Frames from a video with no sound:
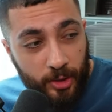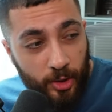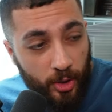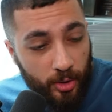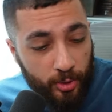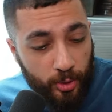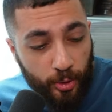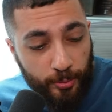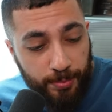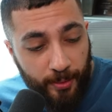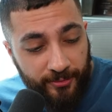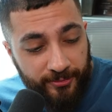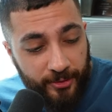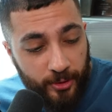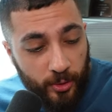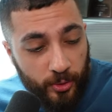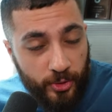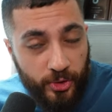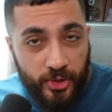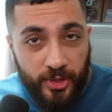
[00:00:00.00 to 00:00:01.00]
a group of
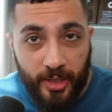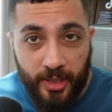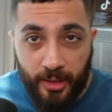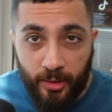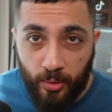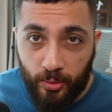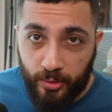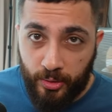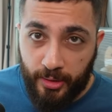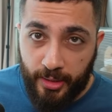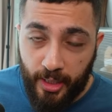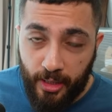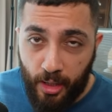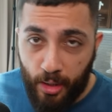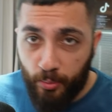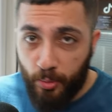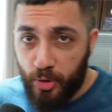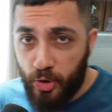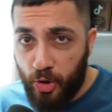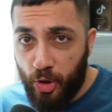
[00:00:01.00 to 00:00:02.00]
girls sitting all
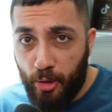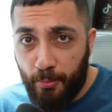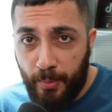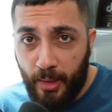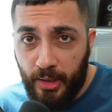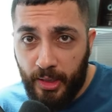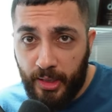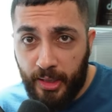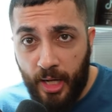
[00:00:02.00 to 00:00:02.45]
together what's your body